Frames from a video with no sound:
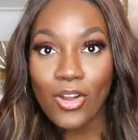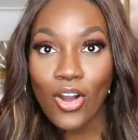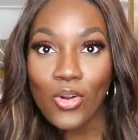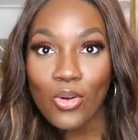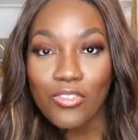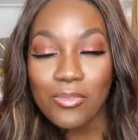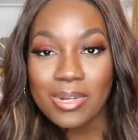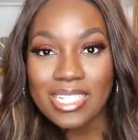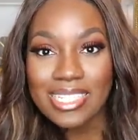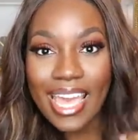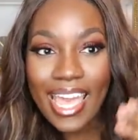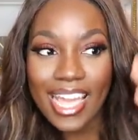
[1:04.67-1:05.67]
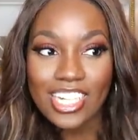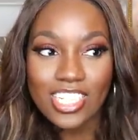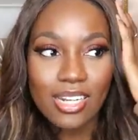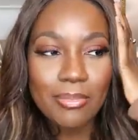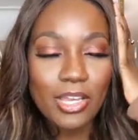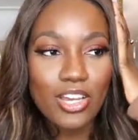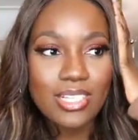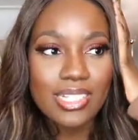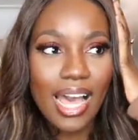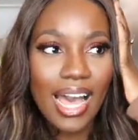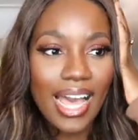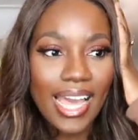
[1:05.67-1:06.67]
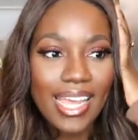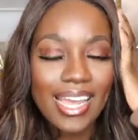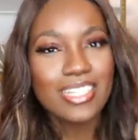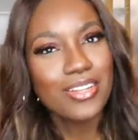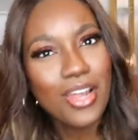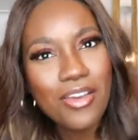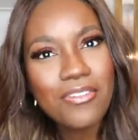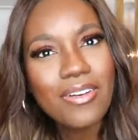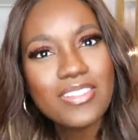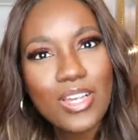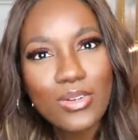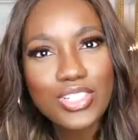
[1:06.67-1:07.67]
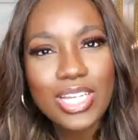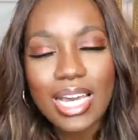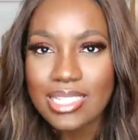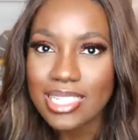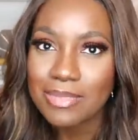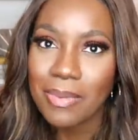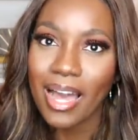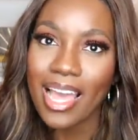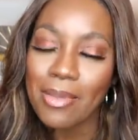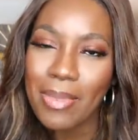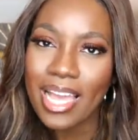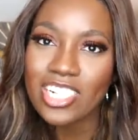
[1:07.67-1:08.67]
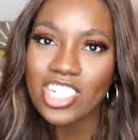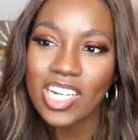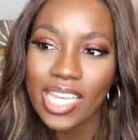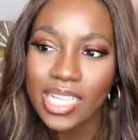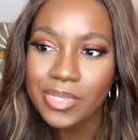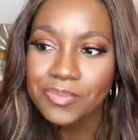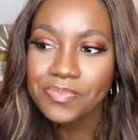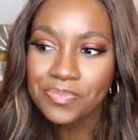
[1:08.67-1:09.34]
got a call from an estate agent because I don't know if I've told you guys this, but I am actually